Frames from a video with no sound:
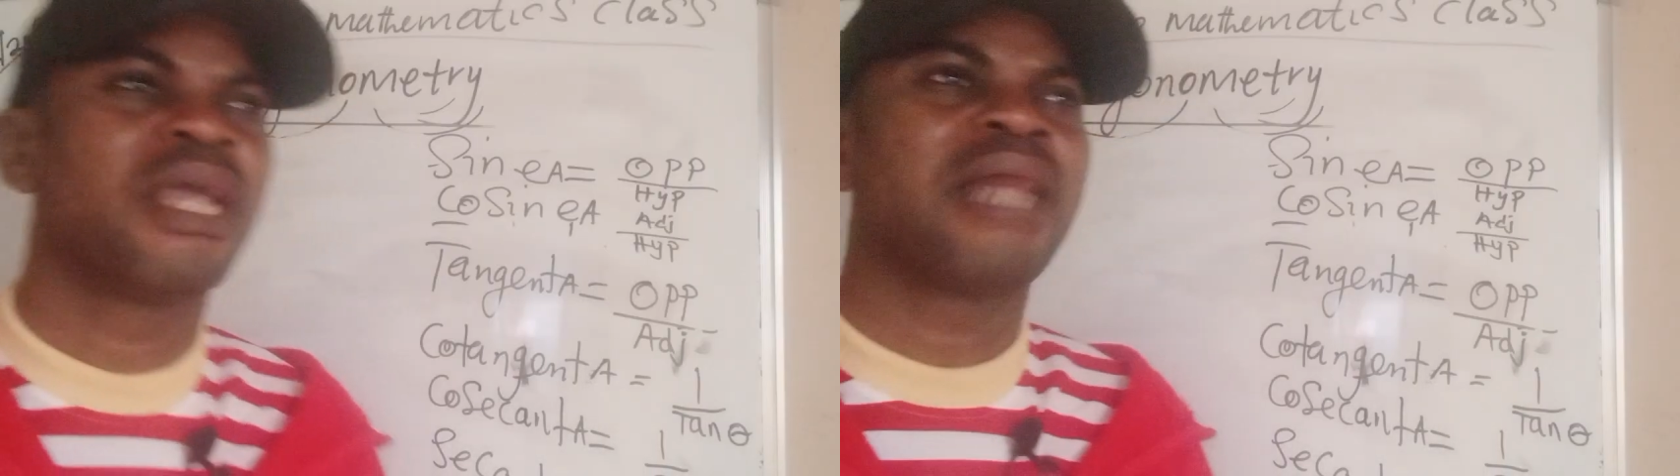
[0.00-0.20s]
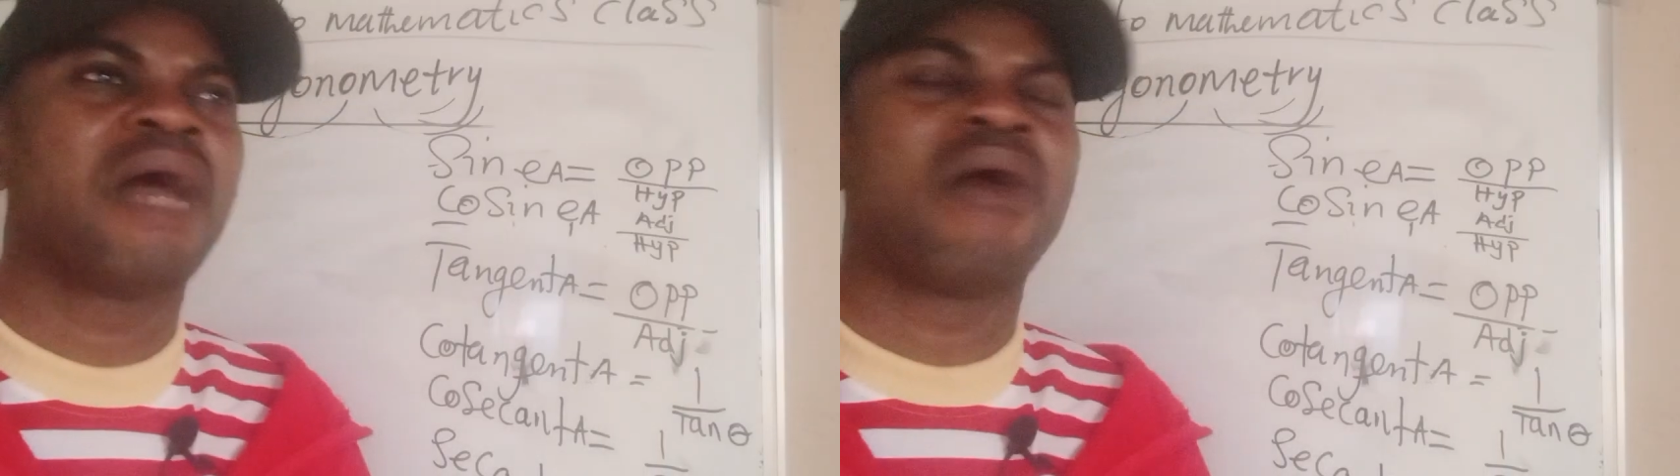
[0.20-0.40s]

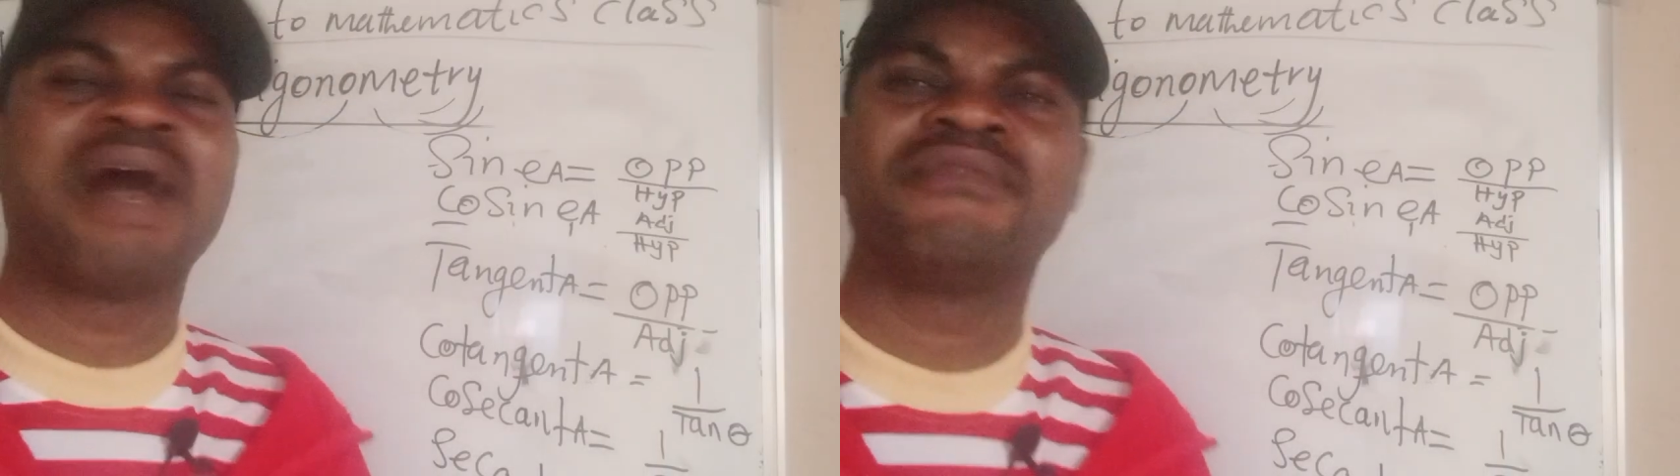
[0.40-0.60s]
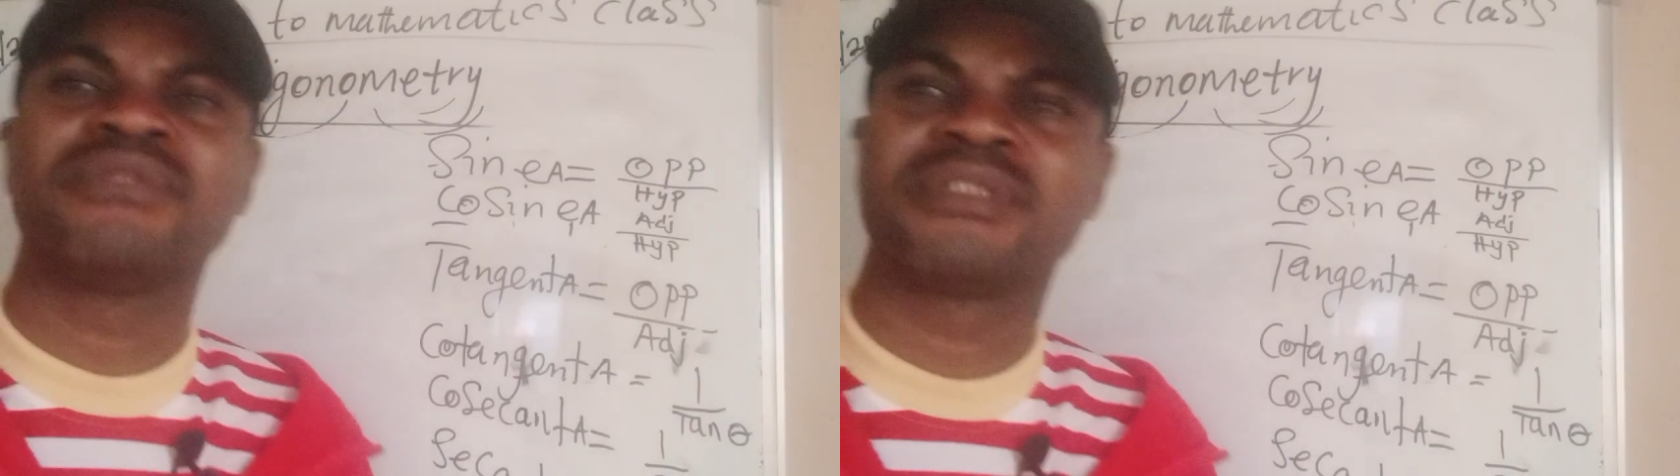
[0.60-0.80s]
Now,
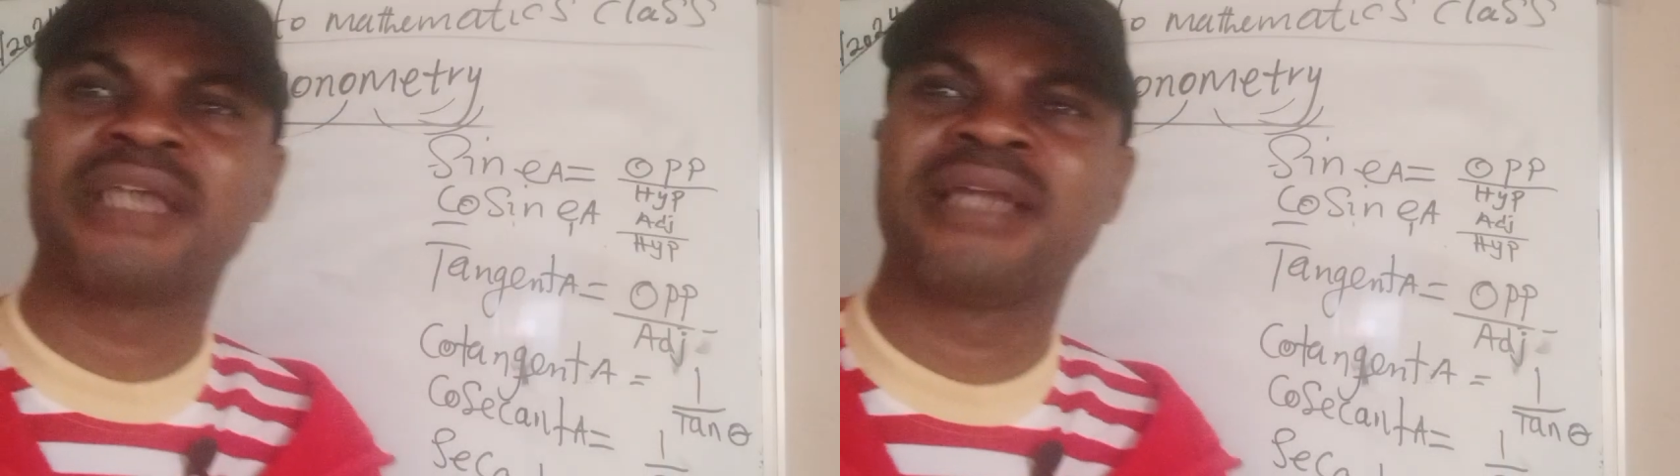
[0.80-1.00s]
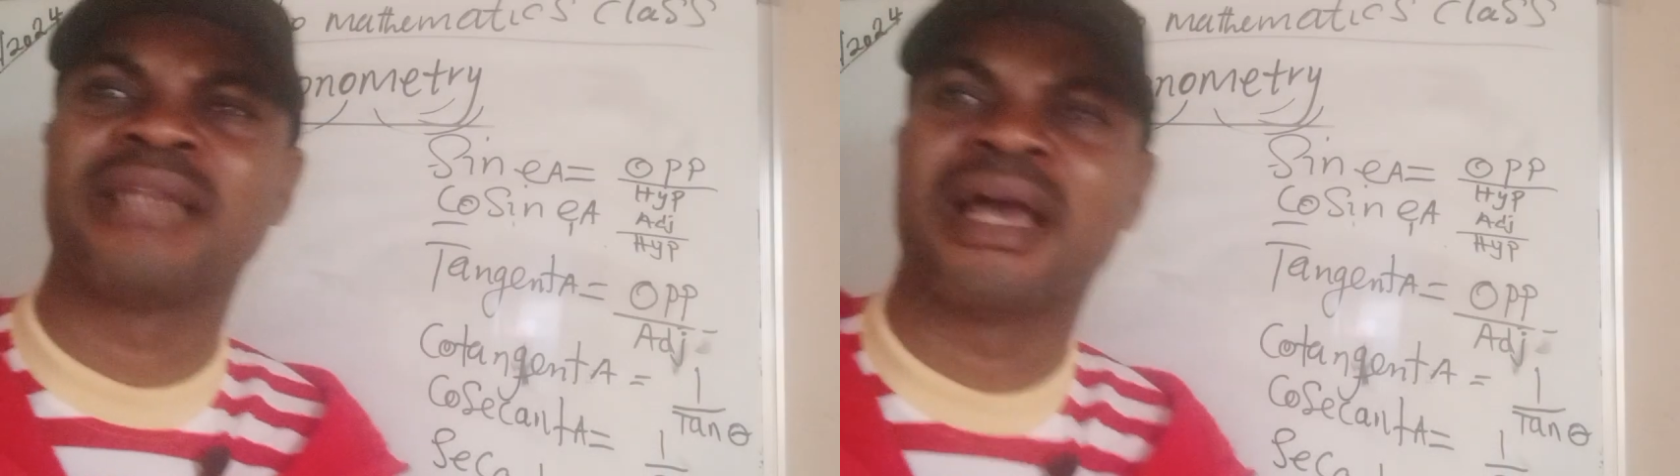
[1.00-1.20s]
having
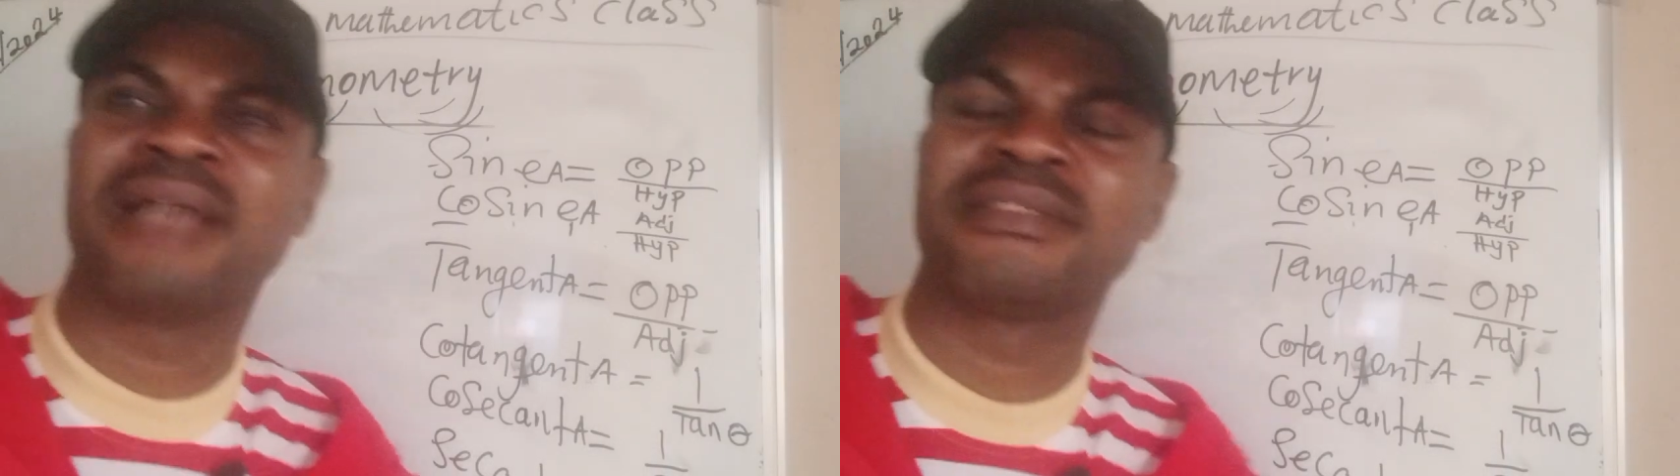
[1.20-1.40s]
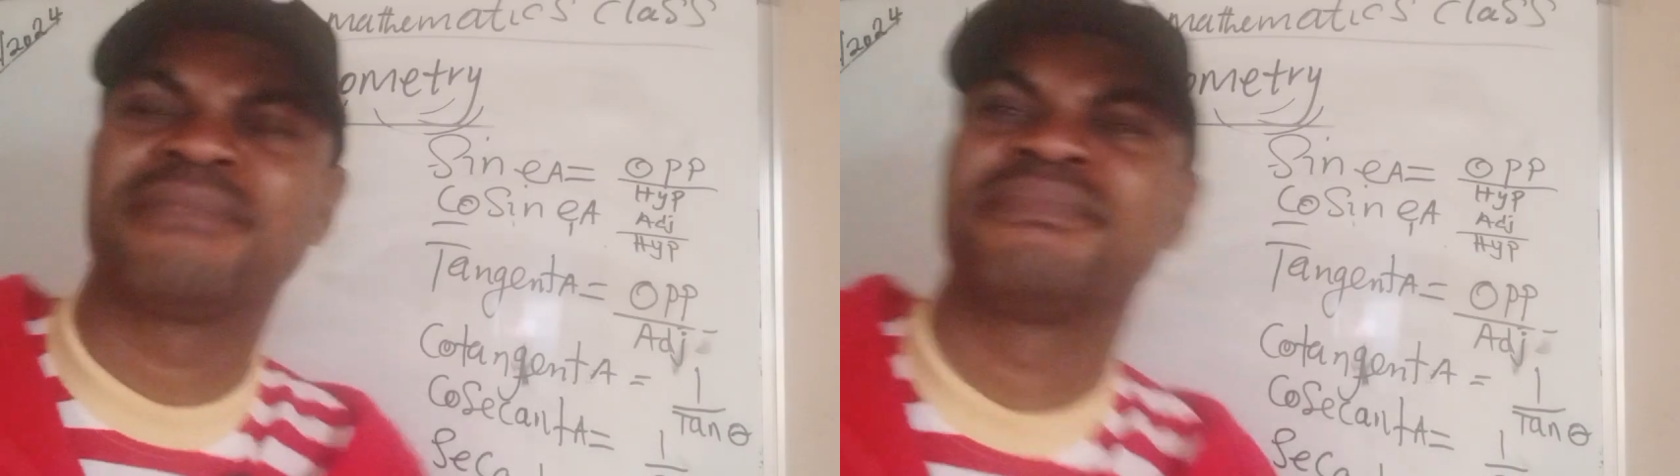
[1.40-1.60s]
said that,